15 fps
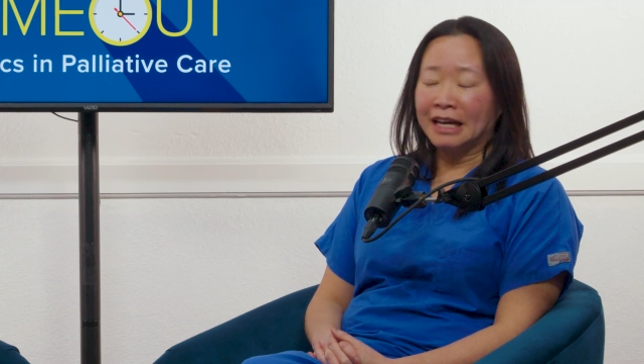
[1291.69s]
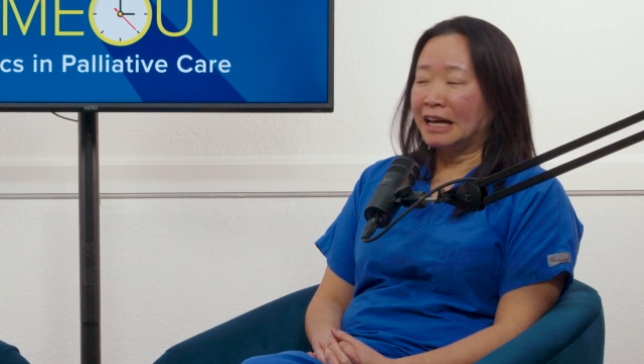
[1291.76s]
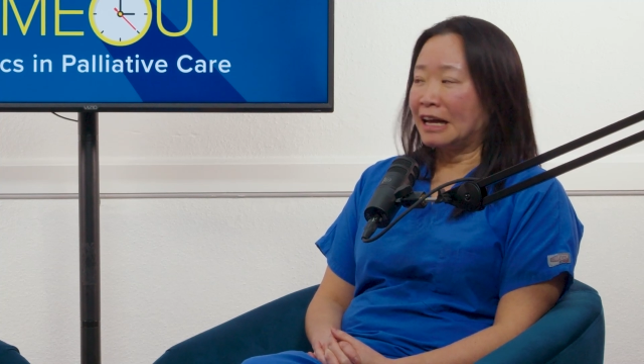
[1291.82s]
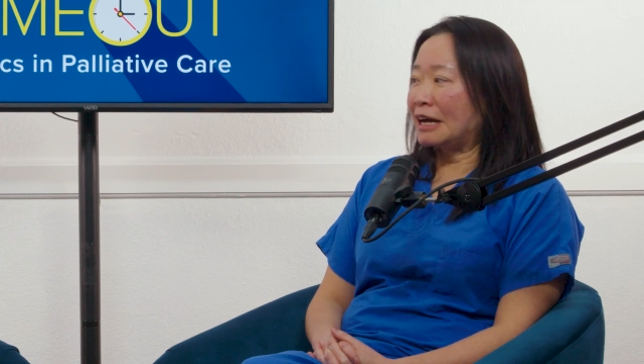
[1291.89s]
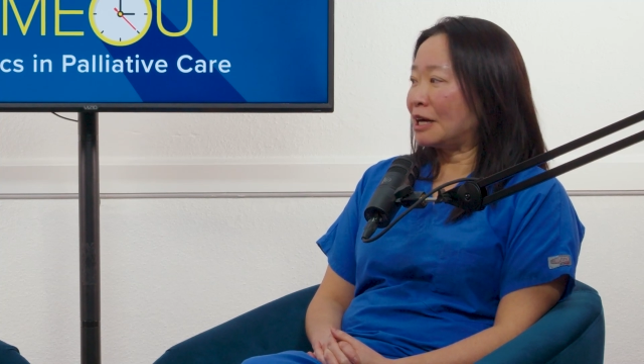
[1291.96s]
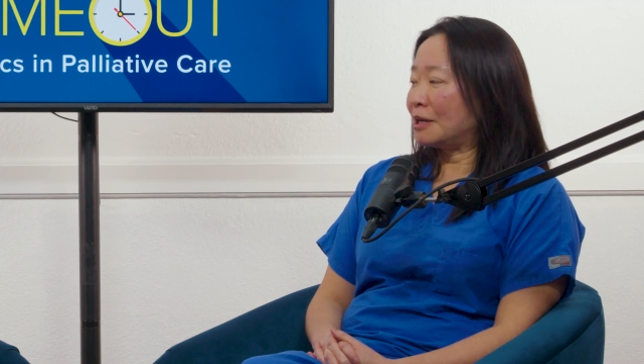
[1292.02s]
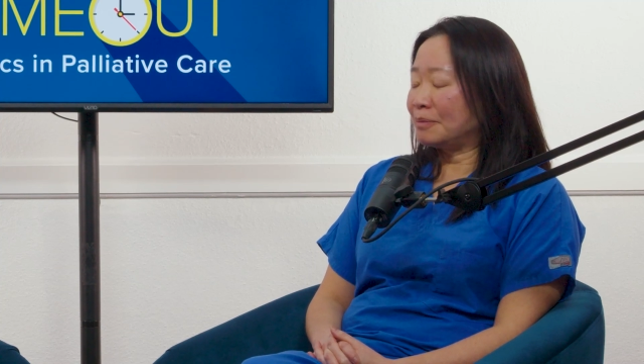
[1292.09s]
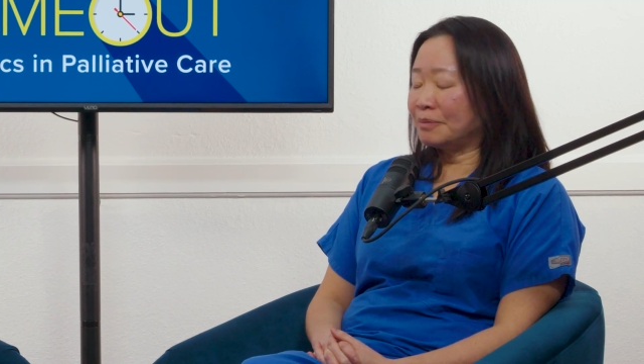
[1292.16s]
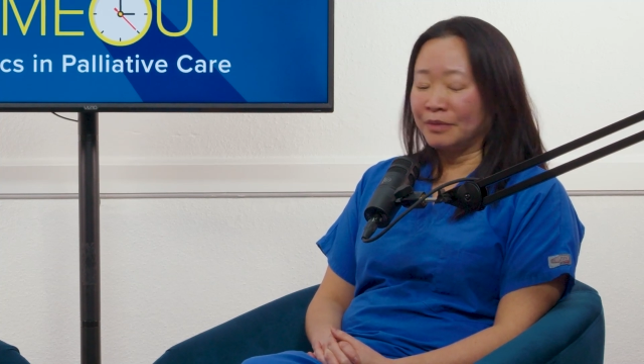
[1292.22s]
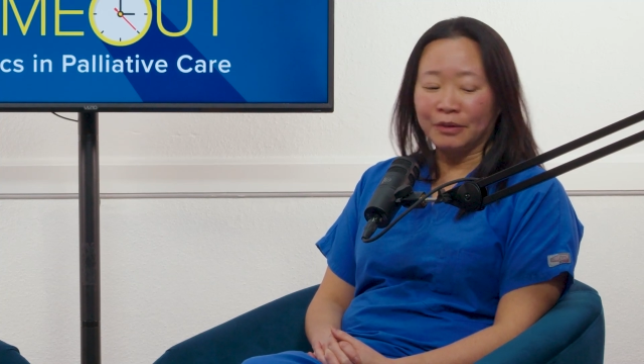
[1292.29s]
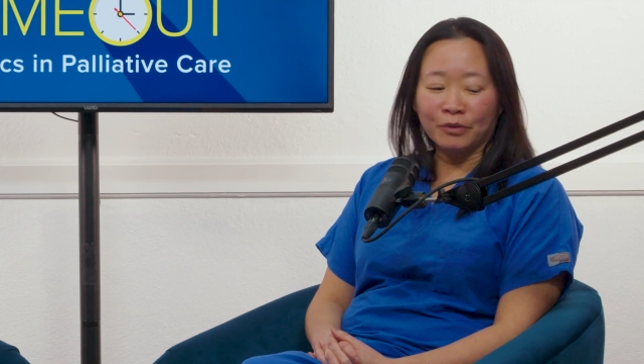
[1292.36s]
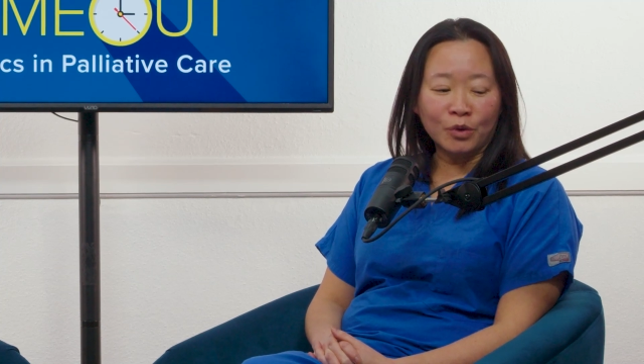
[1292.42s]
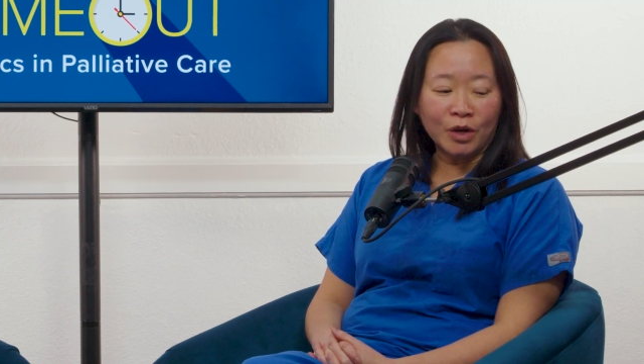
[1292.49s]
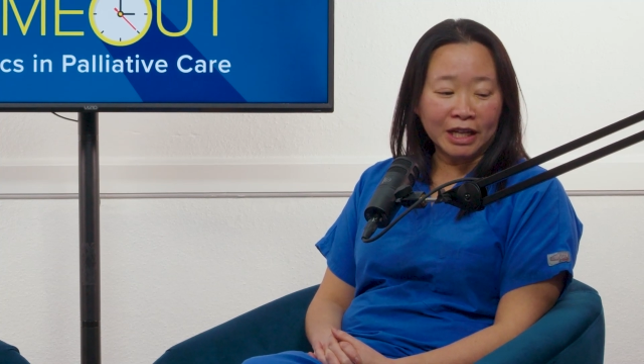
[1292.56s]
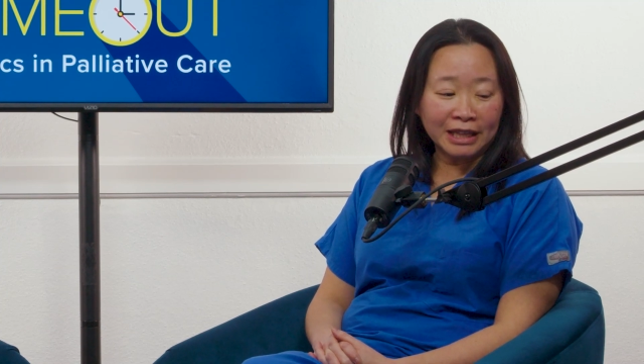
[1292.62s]

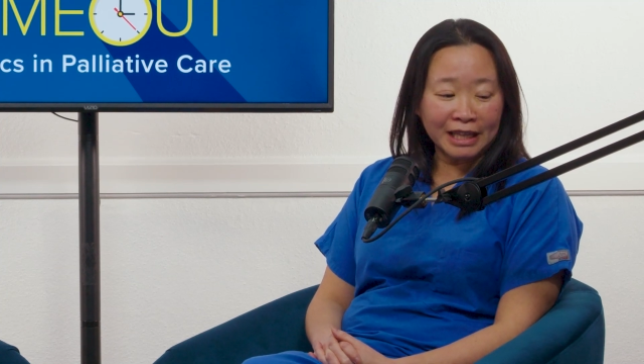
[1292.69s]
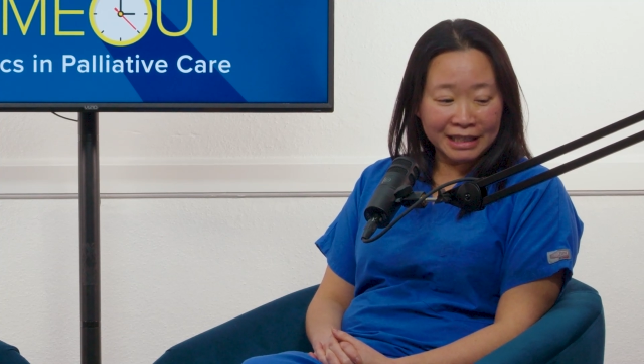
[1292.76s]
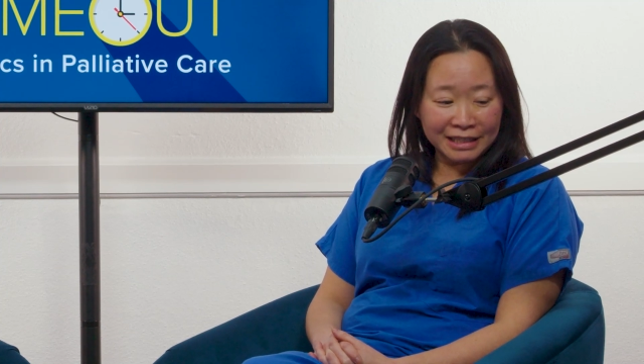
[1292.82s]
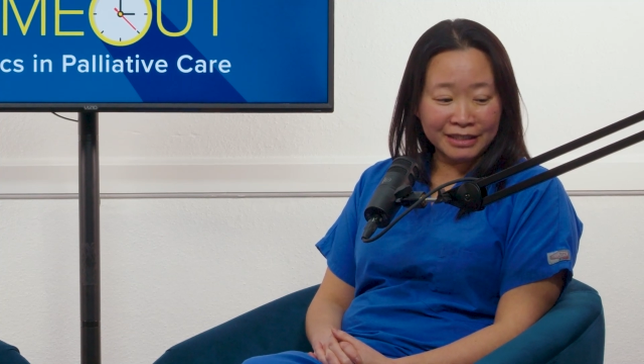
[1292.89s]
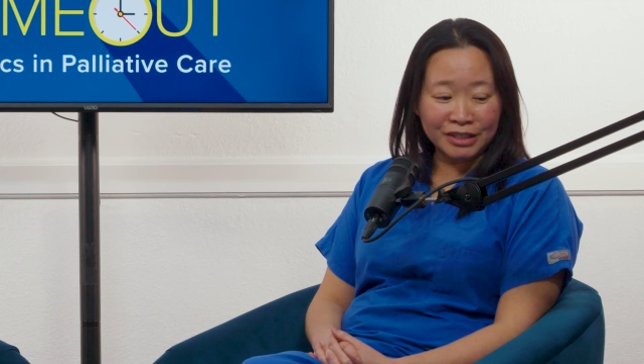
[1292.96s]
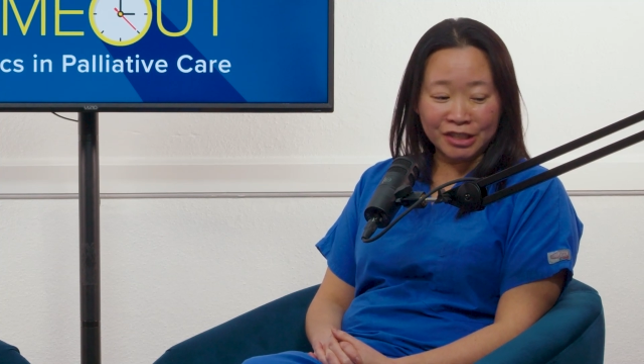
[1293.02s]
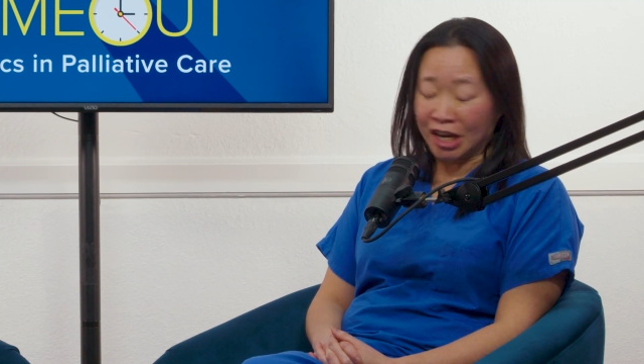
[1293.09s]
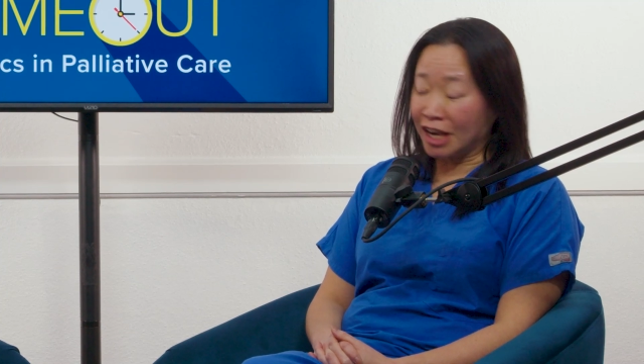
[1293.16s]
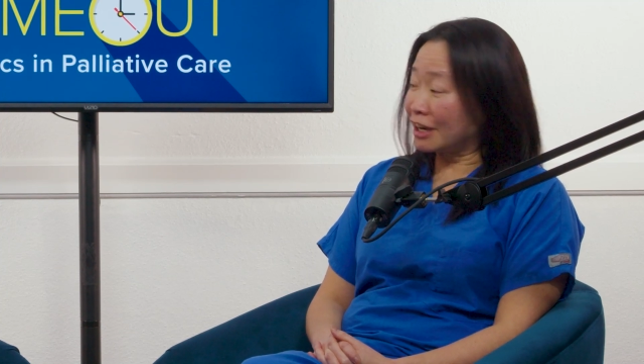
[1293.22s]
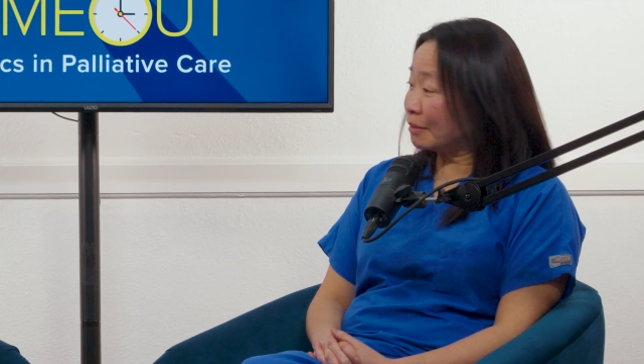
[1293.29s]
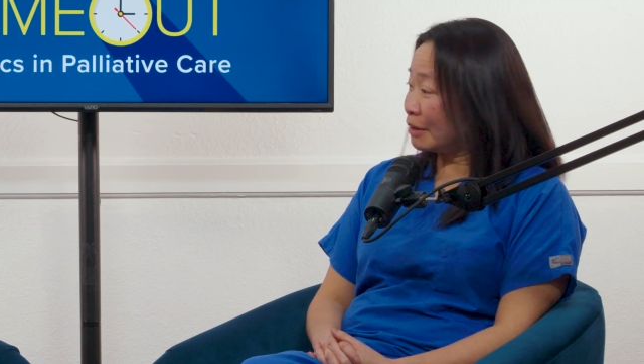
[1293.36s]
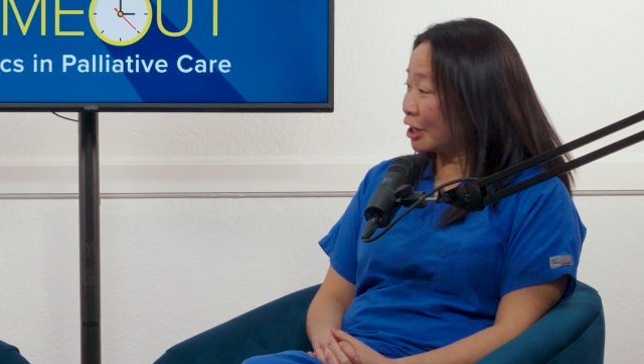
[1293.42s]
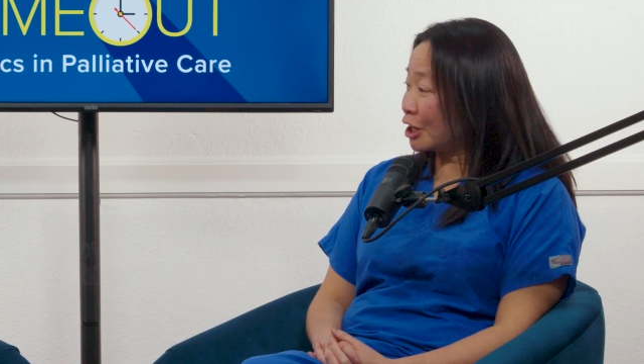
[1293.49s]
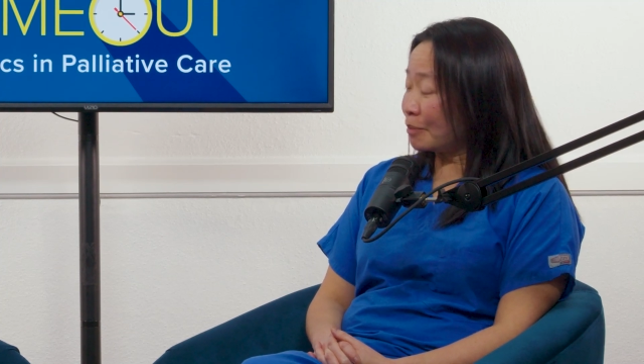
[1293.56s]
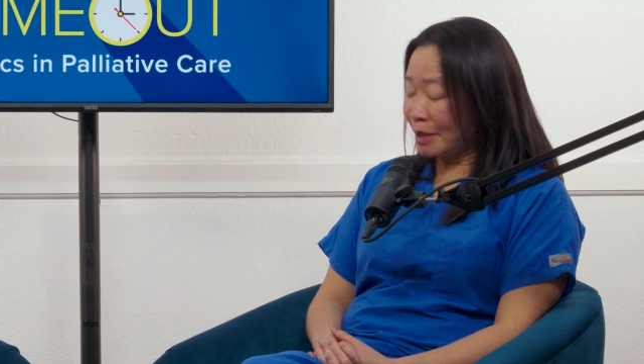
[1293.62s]
Well, let's talk
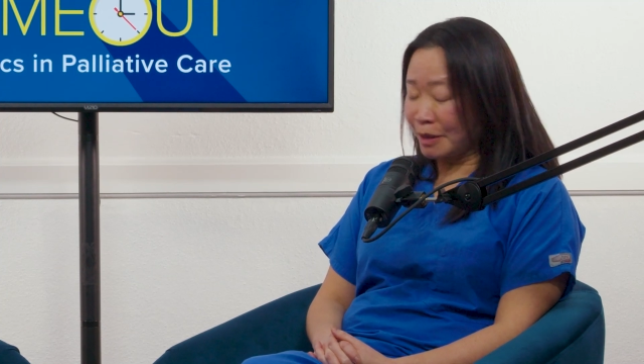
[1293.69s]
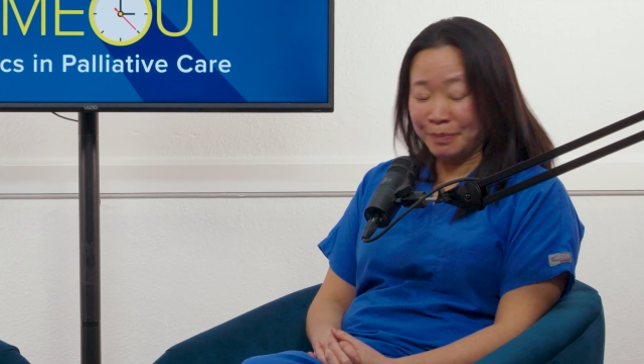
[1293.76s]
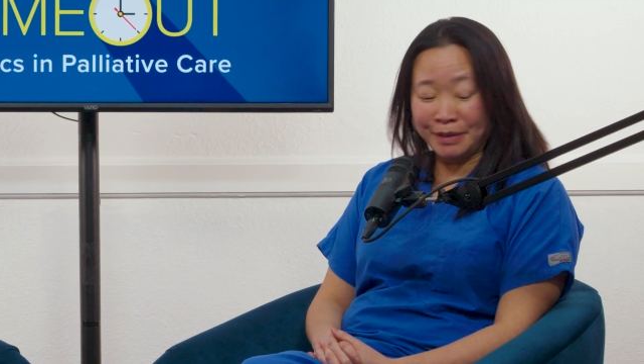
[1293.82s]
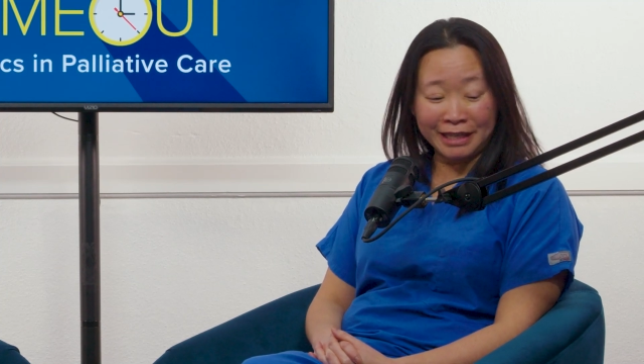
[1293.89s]
about our pet